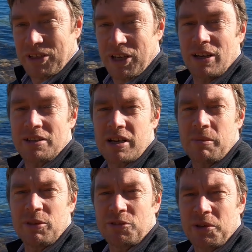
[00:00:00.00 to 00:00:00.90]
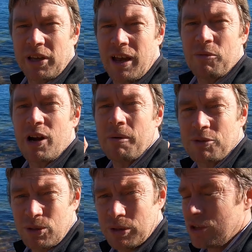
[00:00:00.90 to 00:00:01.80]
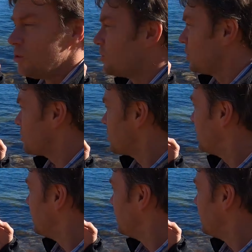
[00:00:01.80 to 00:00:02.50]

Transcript: Colours coming through the camera, absolutely gorgeous.